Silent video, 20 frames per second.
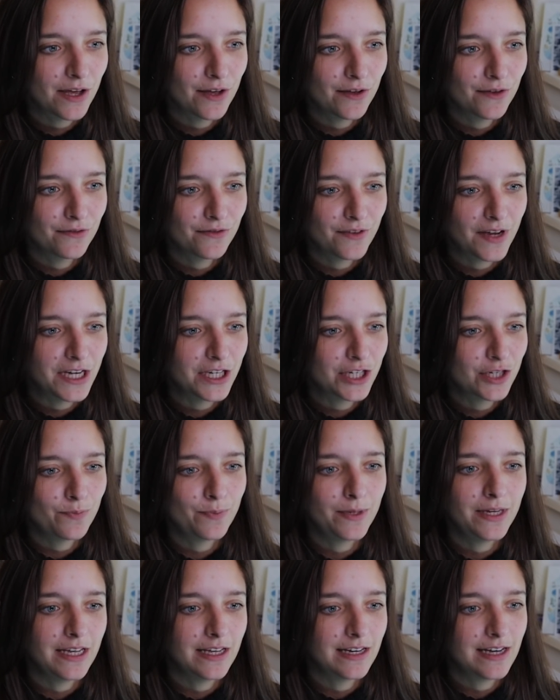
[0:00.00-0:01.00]
of
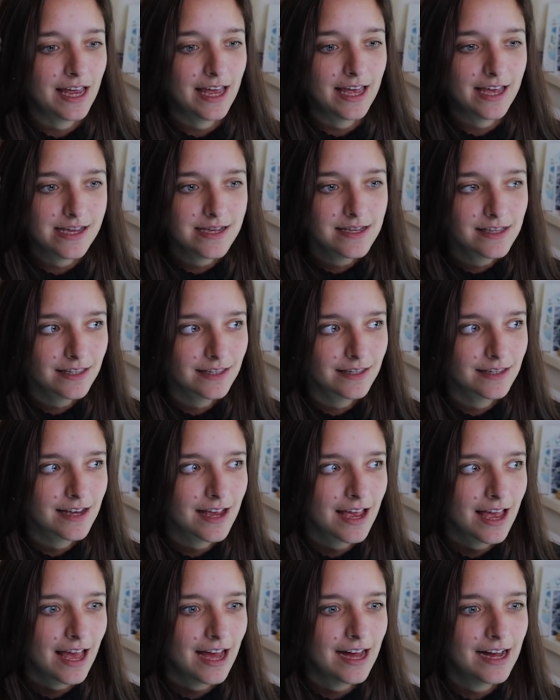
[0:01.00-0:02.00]

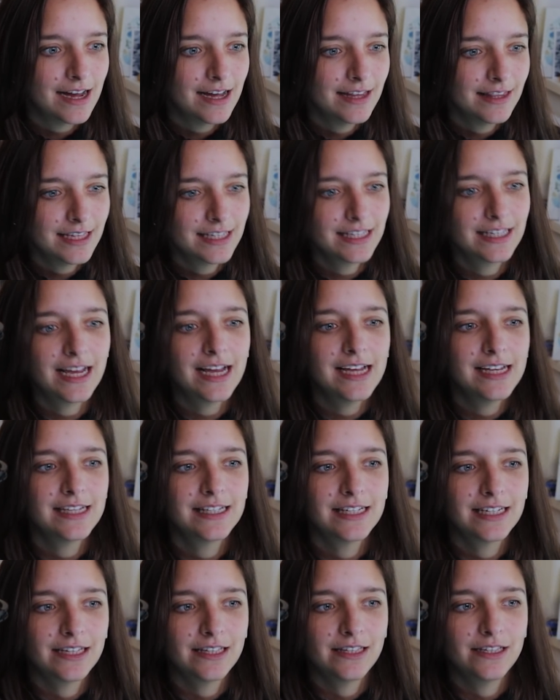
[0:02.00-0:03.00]
HPNS. Uh, this guy
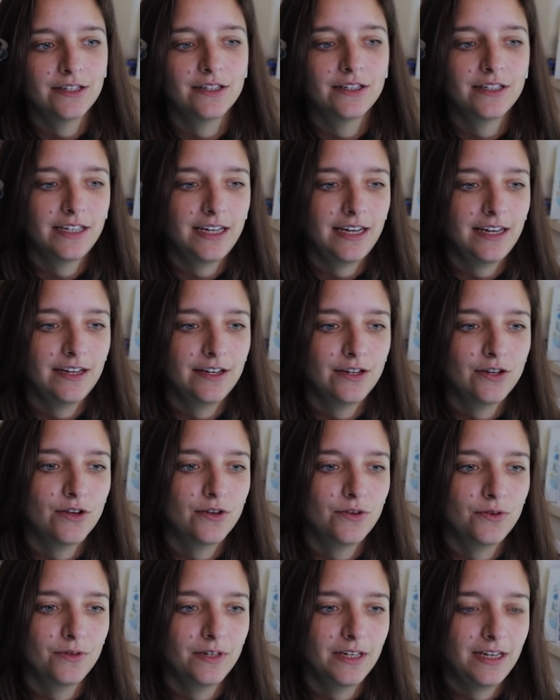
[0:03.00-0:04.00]
is clearly
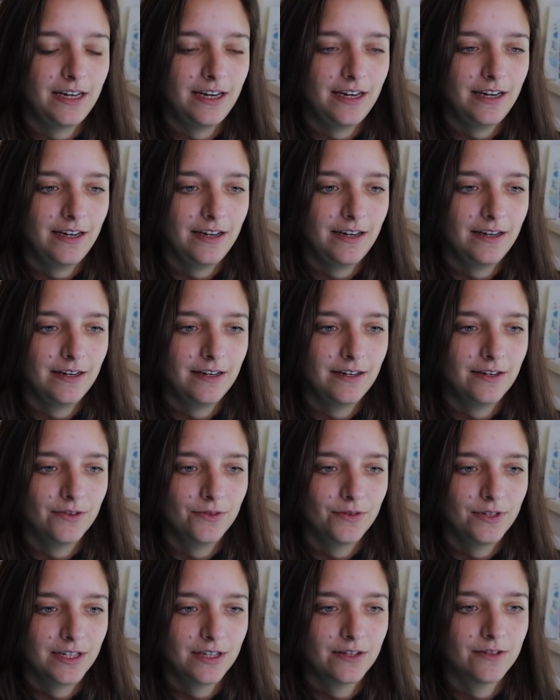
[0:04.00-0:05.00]
not only, you
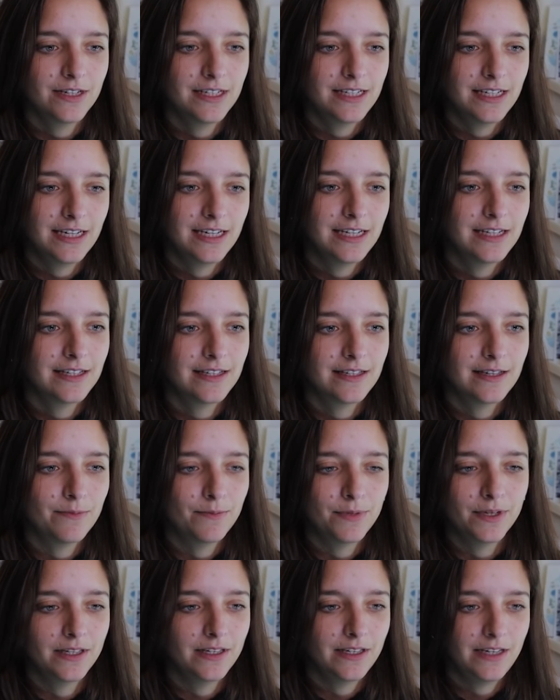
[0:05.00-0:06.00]
know, decreasing his
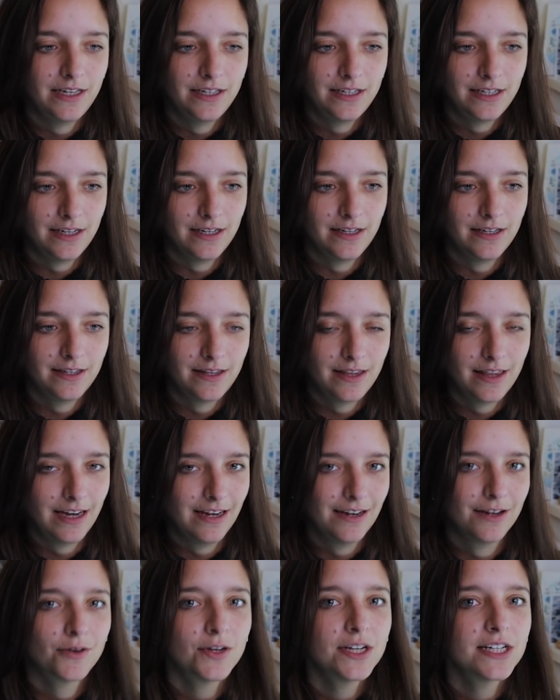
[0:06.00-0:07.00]
ability to
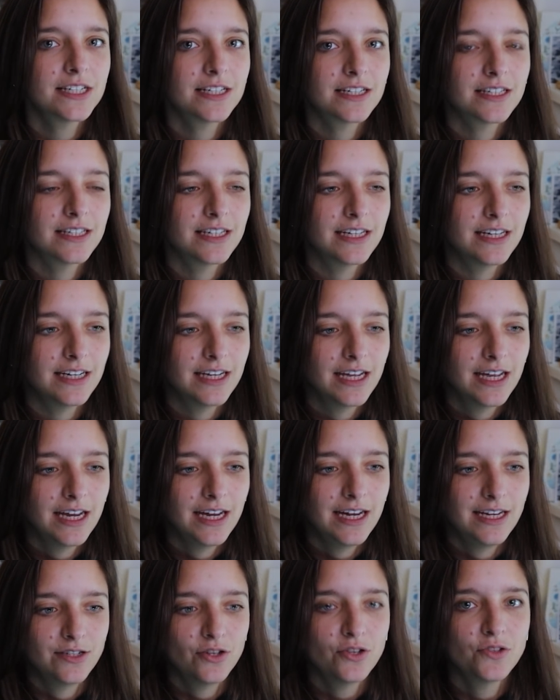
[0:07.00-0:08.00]
think critically,
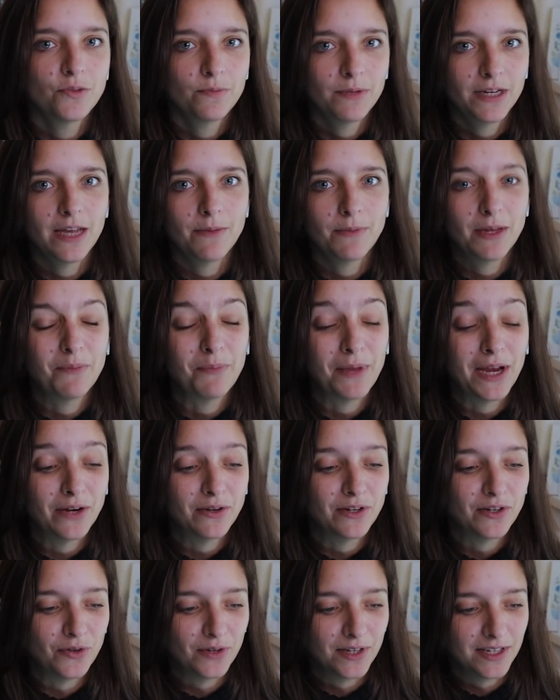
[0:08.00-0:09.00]
he's also becoming
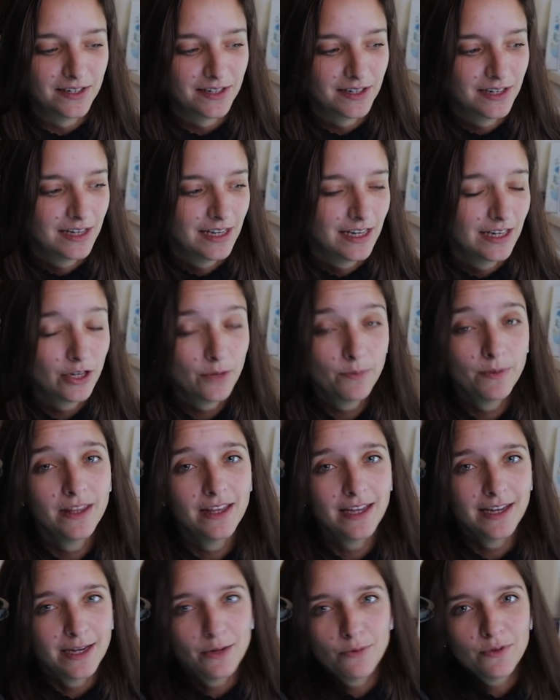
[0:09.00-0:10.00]
paranoid. Could be
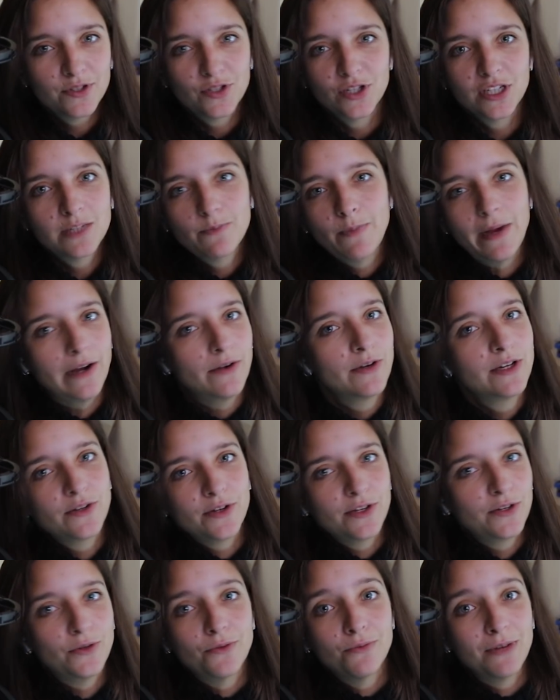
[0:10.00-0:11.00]
that he was just
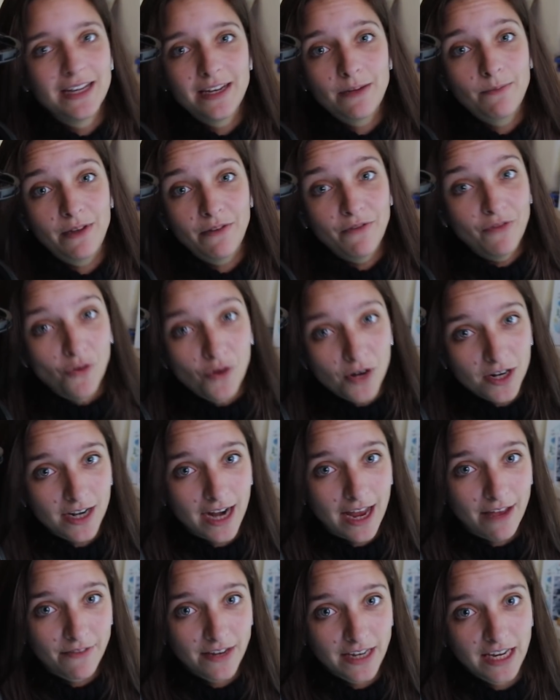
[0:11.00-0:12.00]
paranoid already before
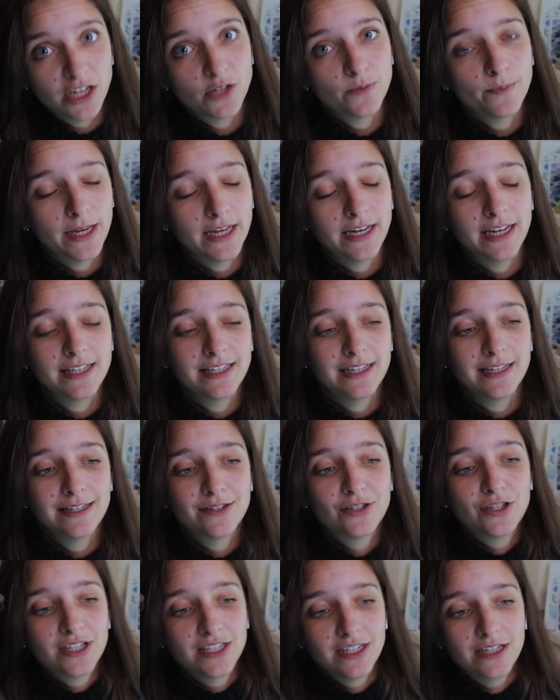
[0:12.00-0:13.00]
having HPNS and
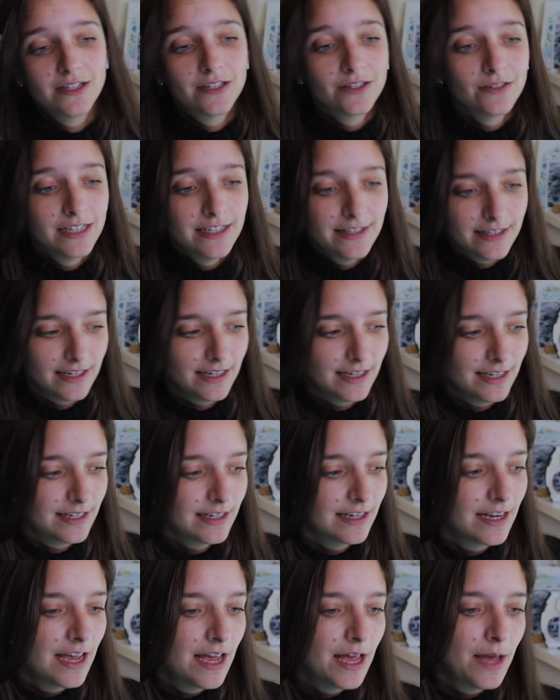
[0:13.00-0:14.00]
it's just increasing
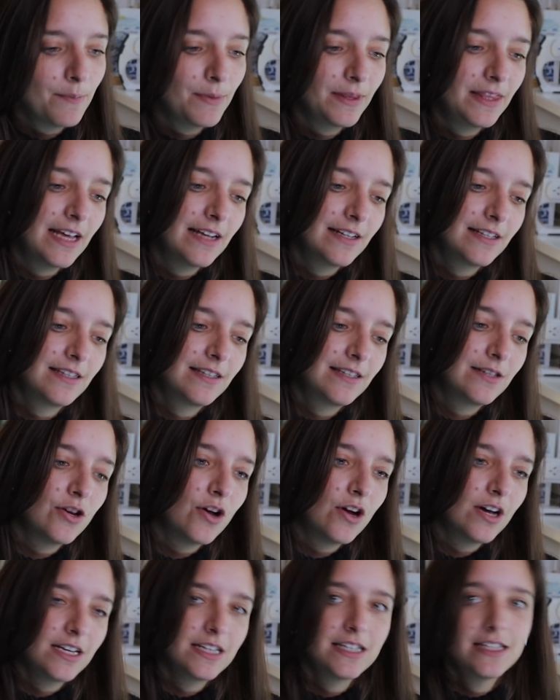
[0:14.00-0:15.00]
it, but that's
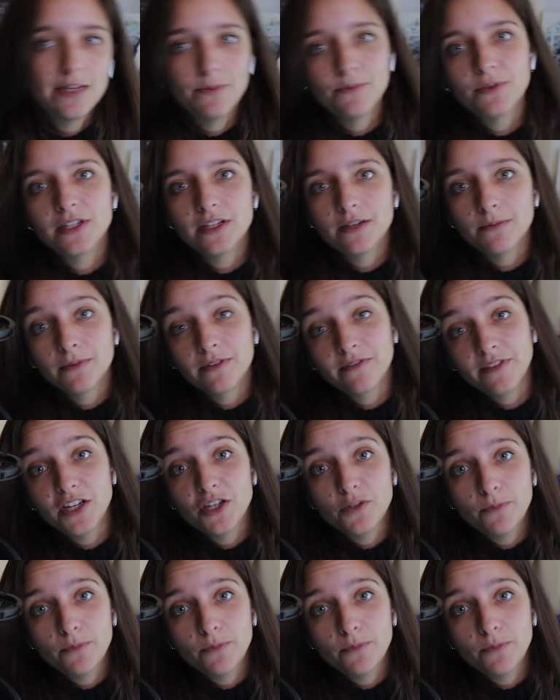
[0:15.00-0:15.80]
not a symptom of